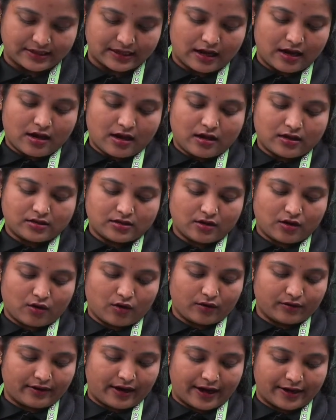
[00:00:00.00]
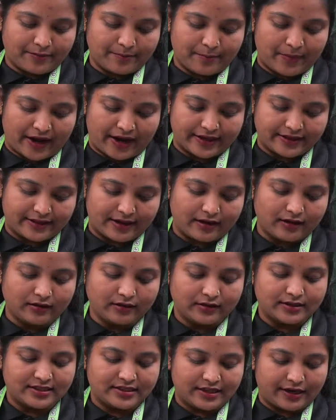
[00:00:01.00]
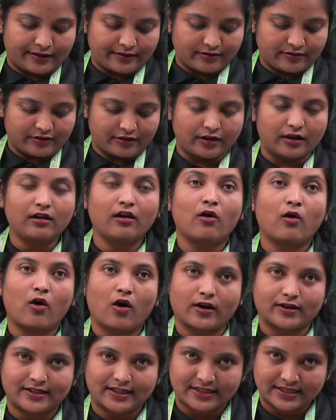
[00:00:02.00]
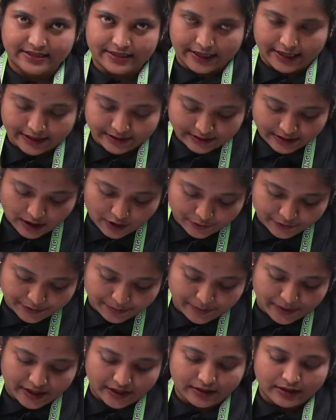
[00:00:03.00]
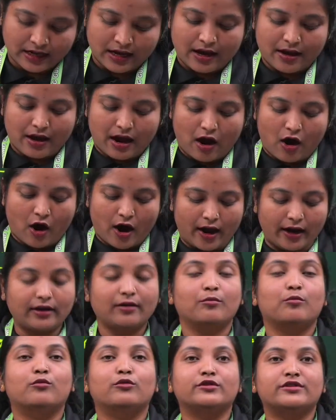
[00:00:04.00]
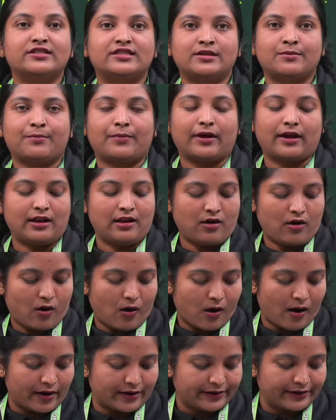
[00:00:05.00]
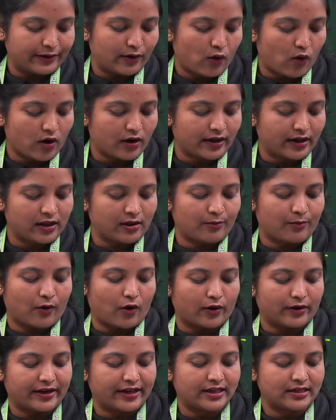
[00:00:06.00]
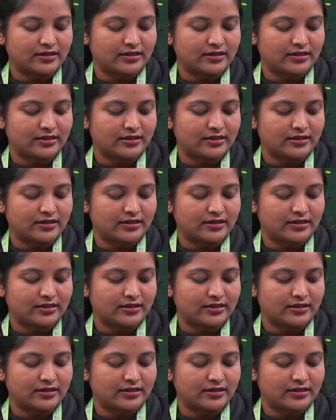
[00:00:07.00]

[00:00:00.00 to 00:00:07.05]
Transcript: So run by the central or the state government or municipal or local bodies